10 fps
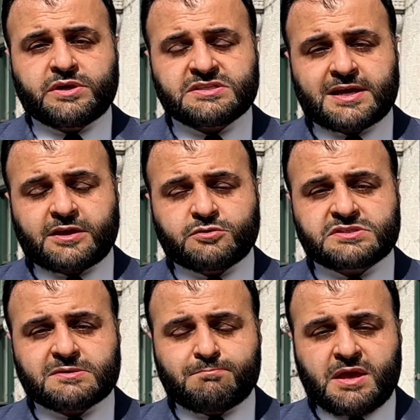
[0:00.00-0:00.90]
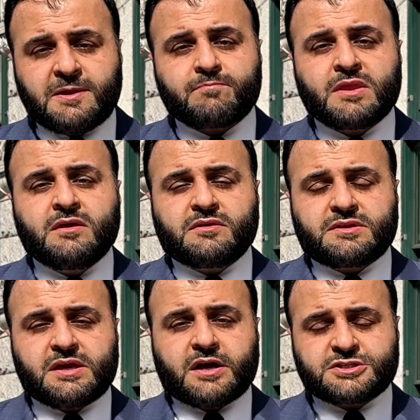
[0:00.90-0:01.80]
is that you submit
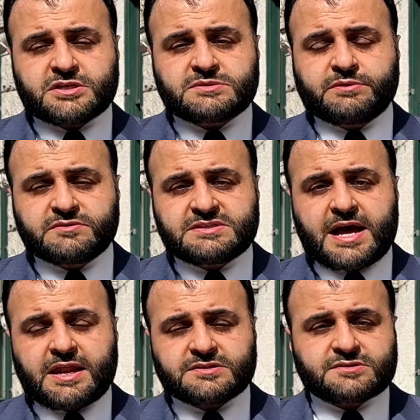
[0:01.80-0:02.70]
the adjustment of status.